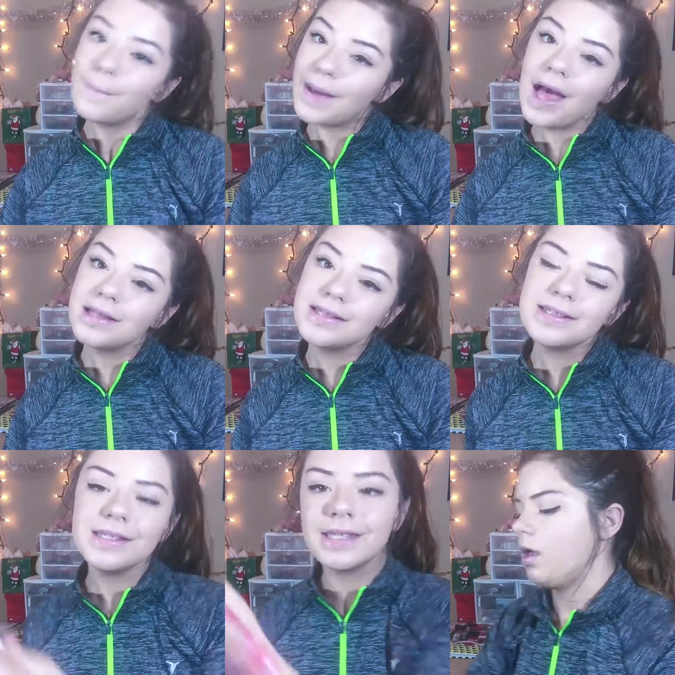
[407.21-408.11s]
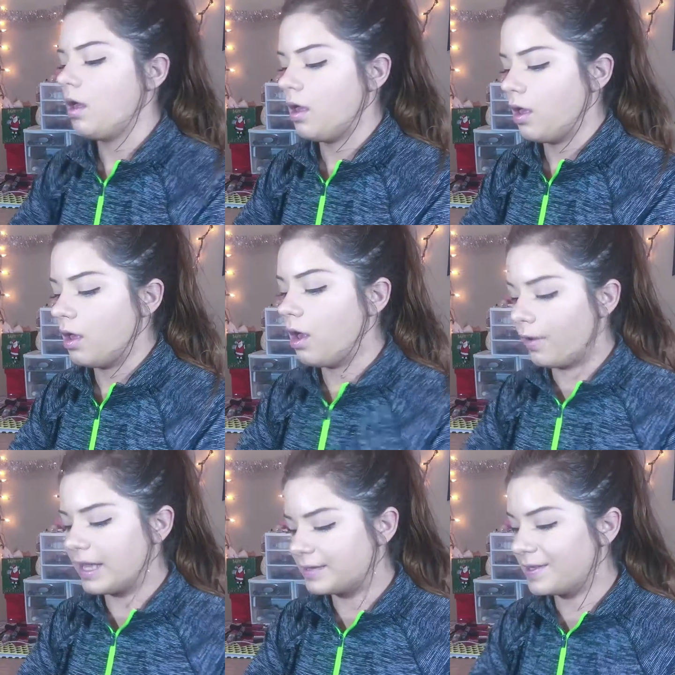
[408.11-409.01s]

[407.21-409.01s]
Puns. Okay, so